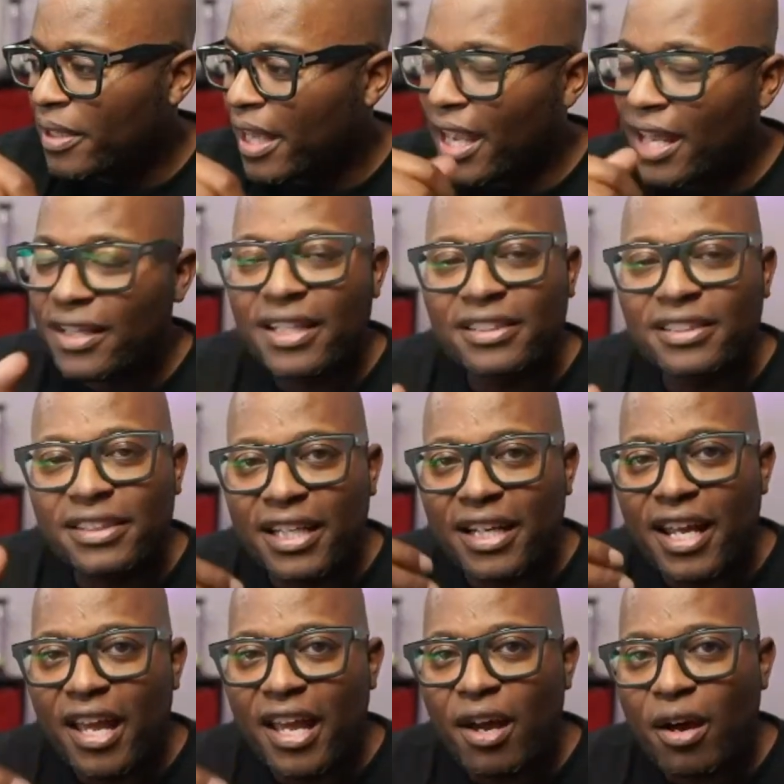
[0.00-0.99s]
And this
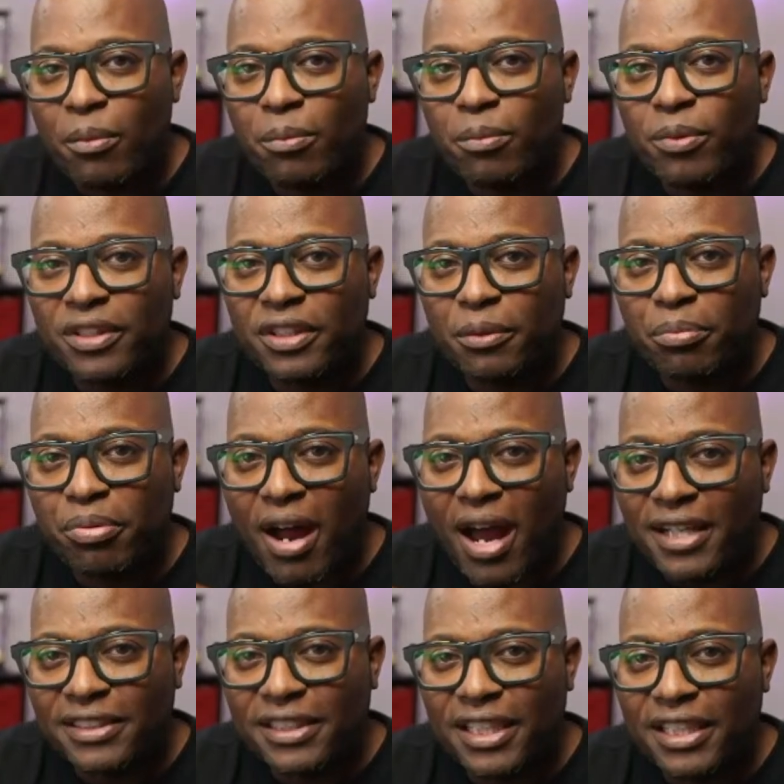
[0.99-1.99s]
can help with the
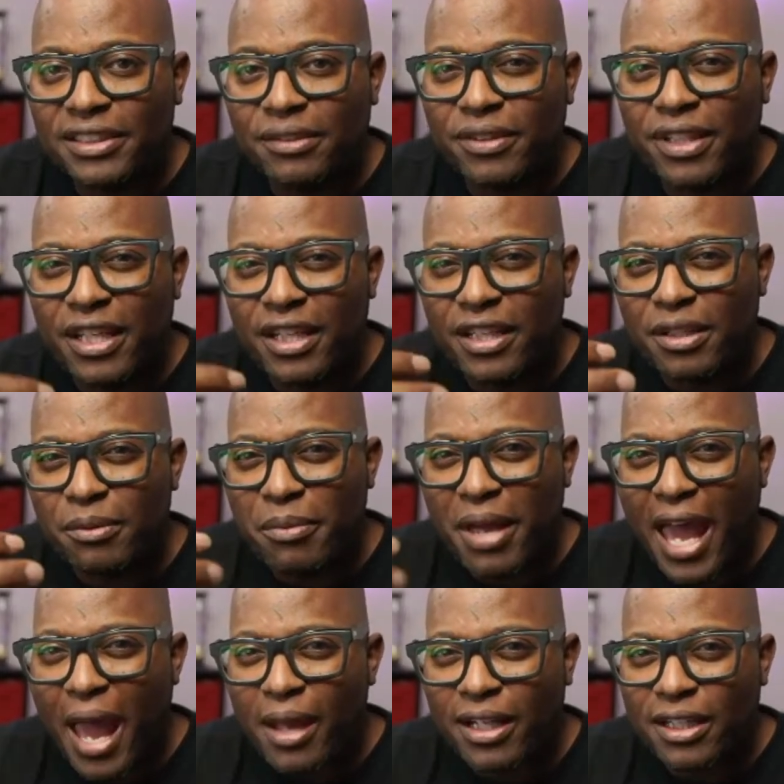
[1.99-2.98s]
process of getting them
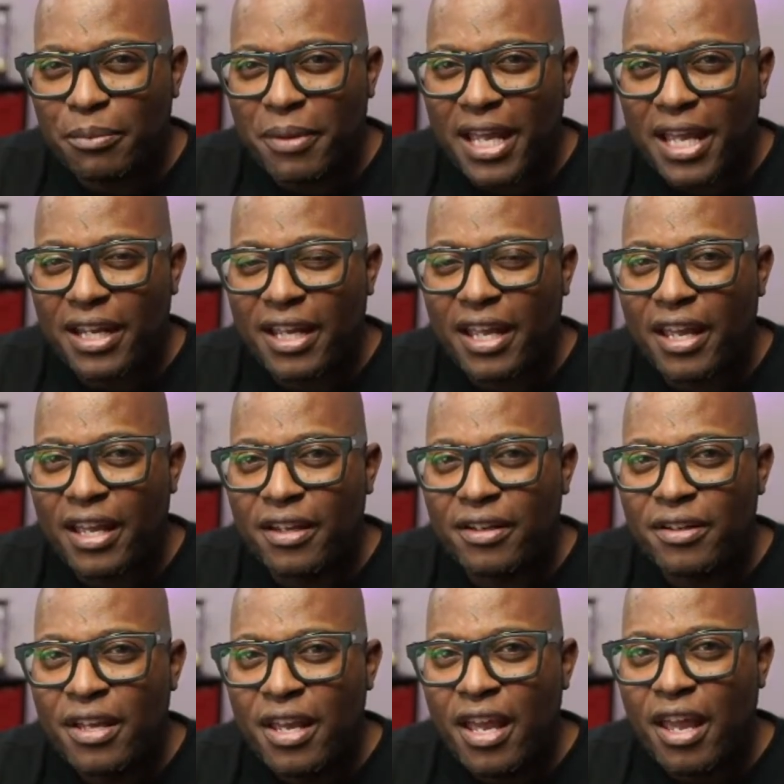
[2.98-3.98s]
acclimated
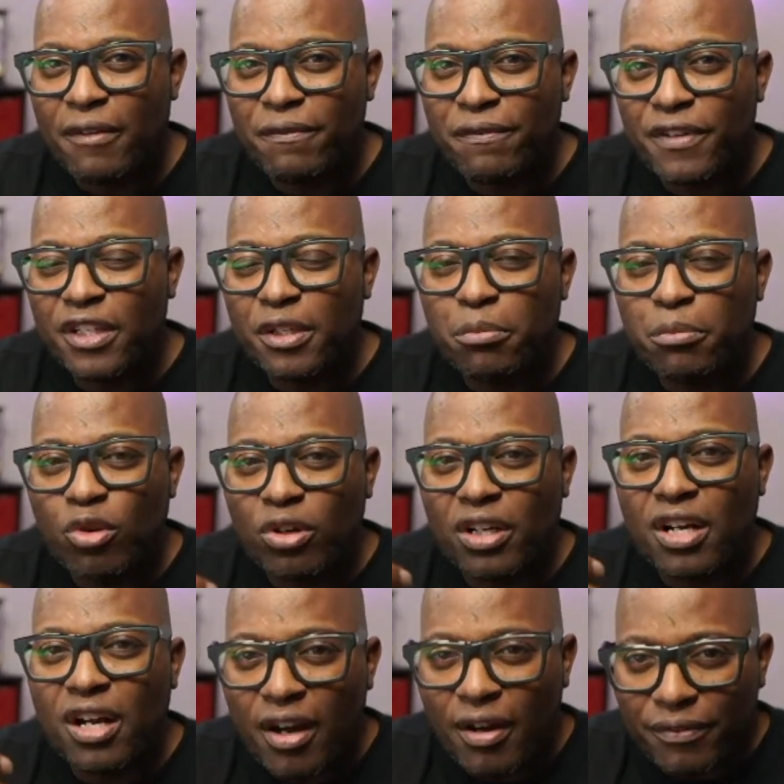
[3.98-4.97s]
and feeling more
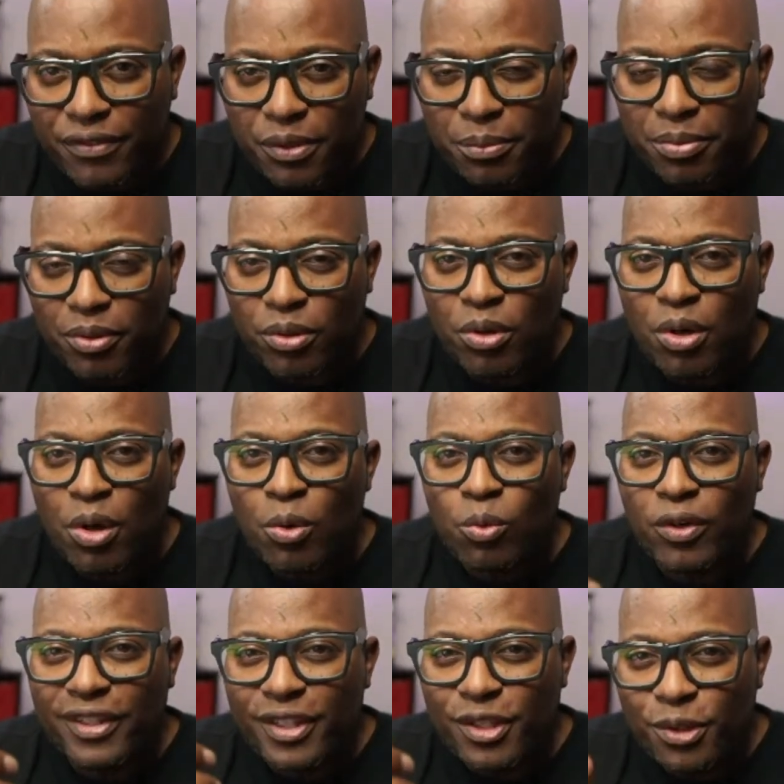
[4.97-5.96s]
comfortable
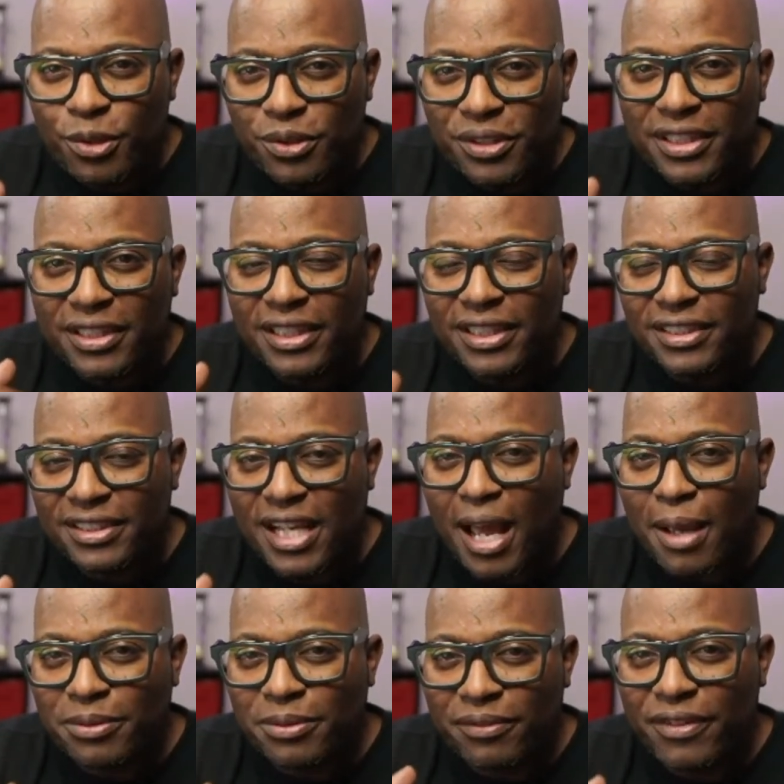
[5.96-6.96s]
with using these
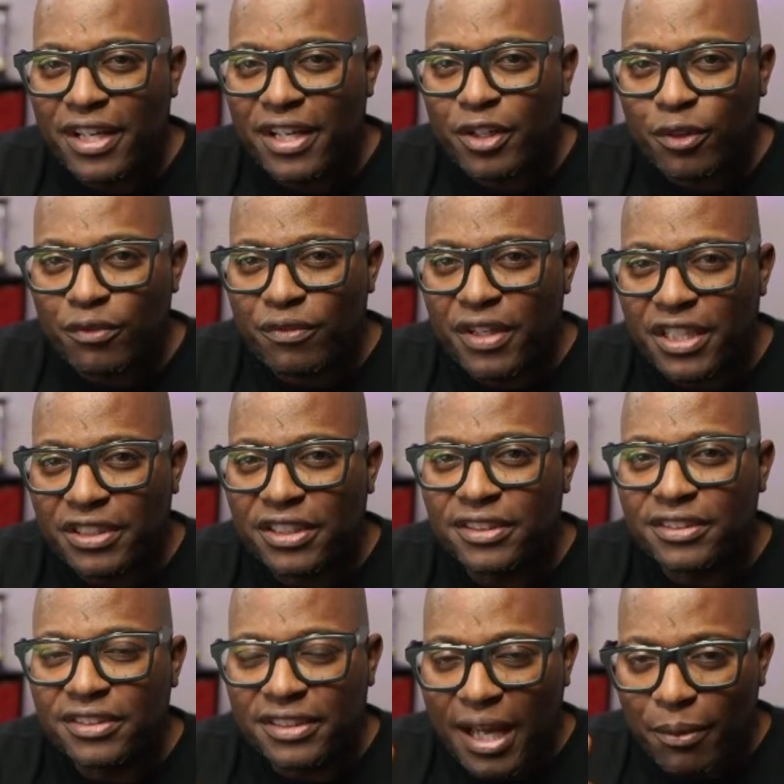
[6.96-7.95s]
types of
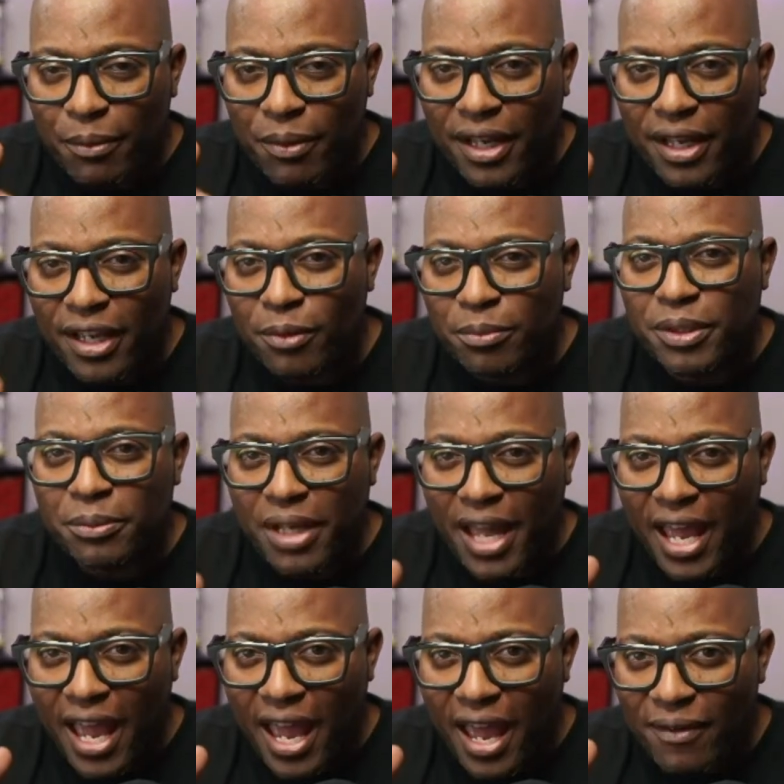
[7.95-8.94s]
interventions that will help them to
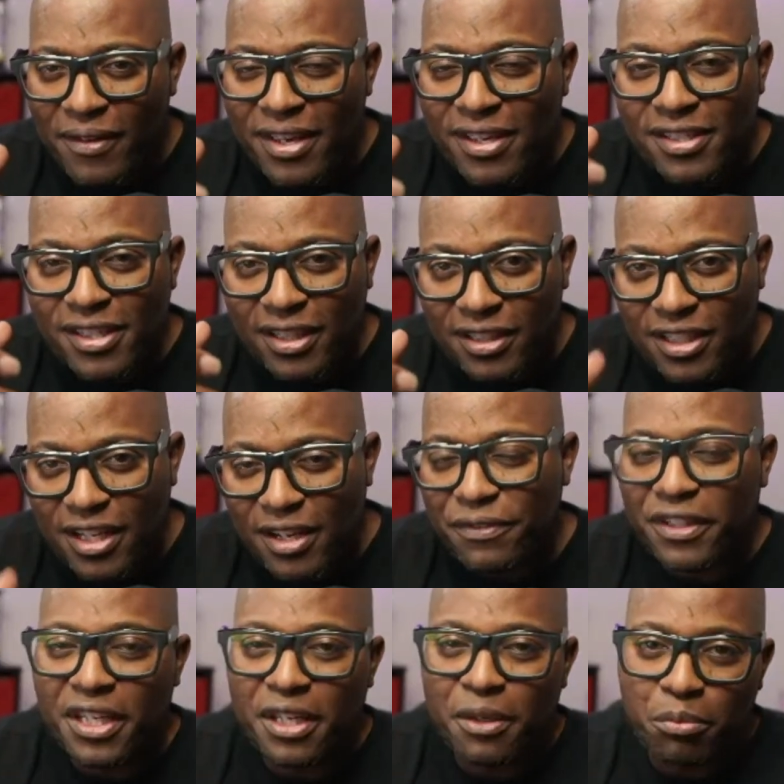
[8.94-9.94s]
have
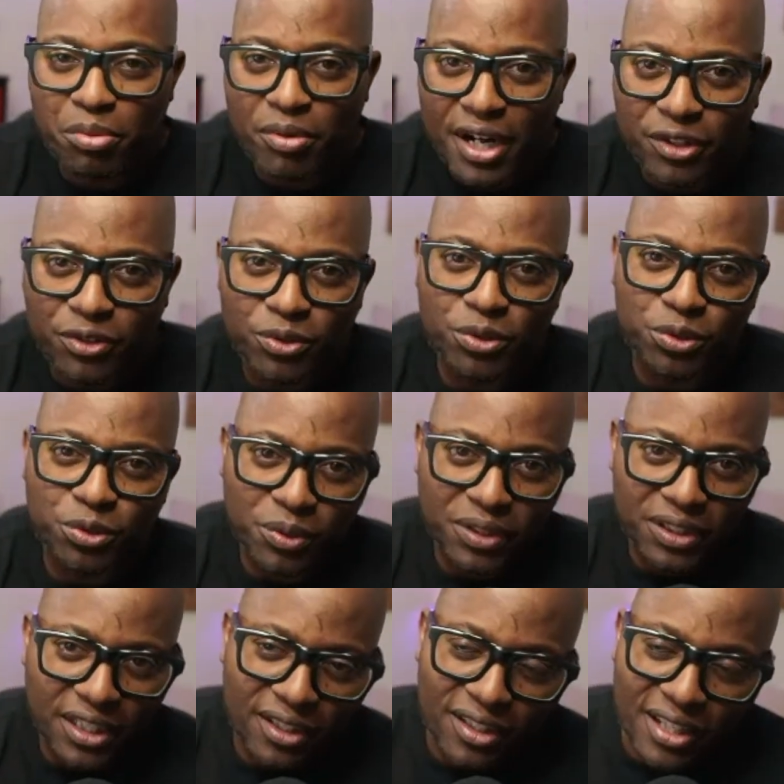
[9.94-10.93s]
significant breakthroughs
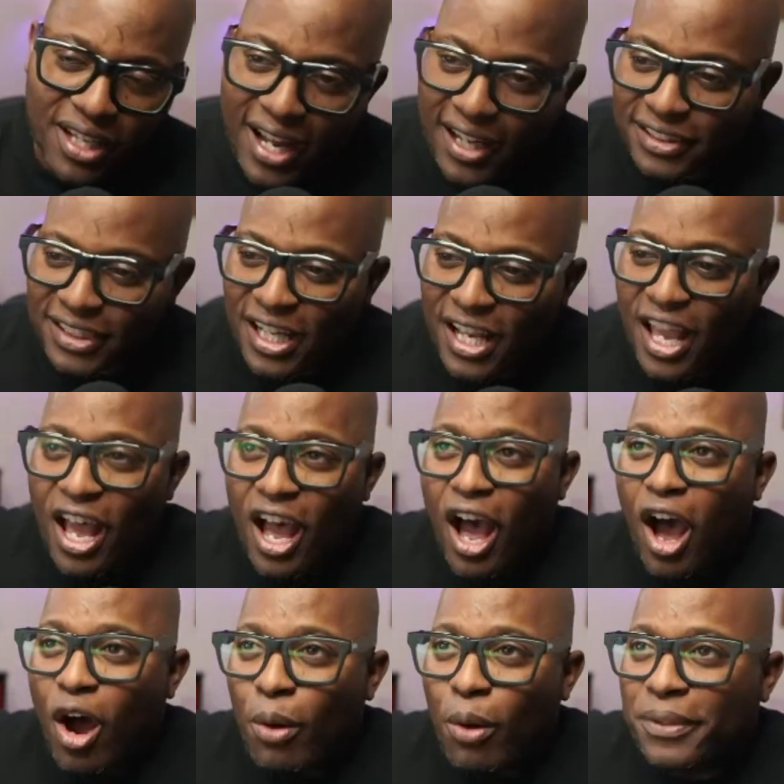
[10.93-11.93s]
with their clients.
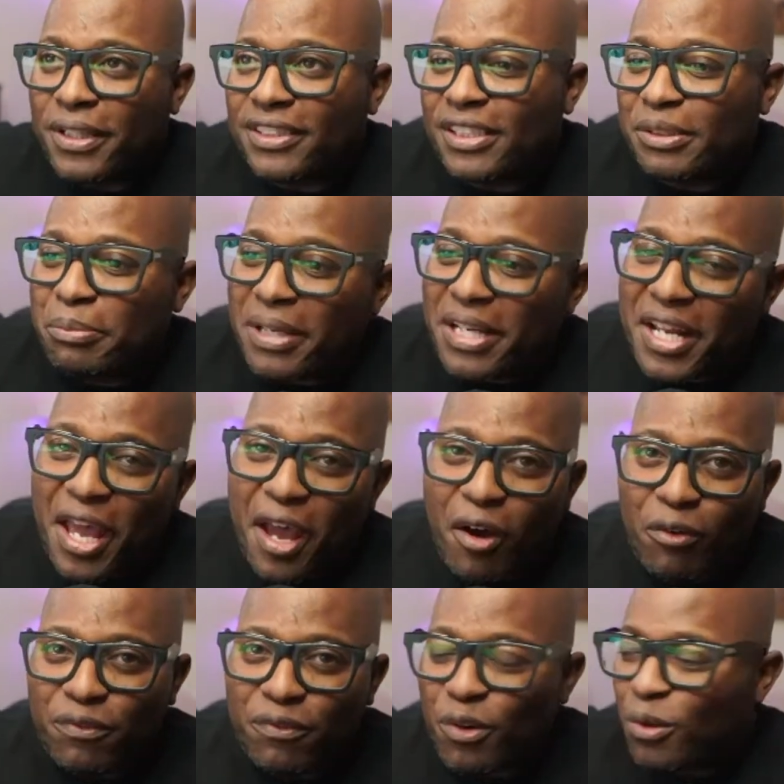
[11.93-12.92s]
I hope this has been
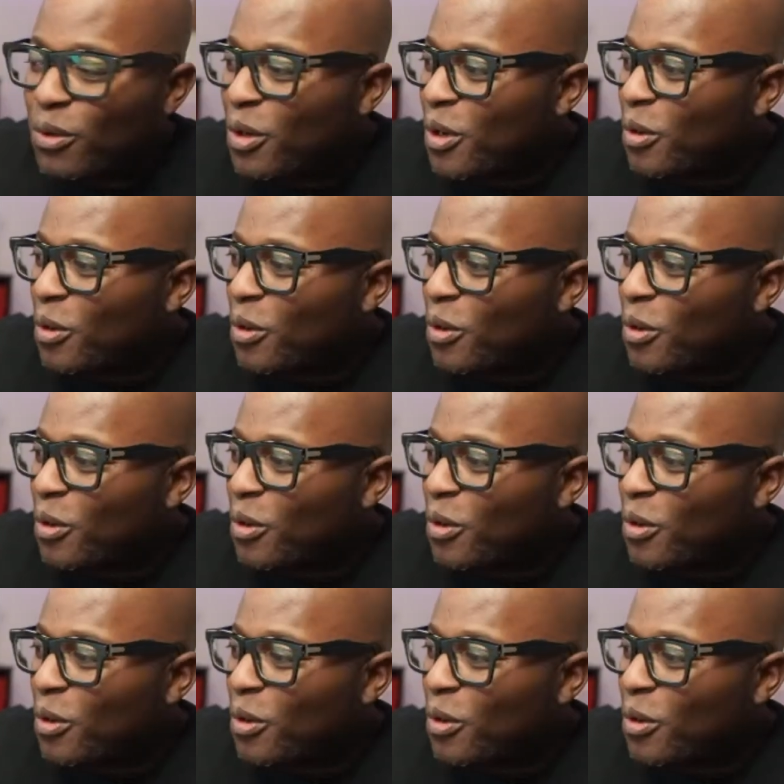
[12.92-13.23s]
helpful.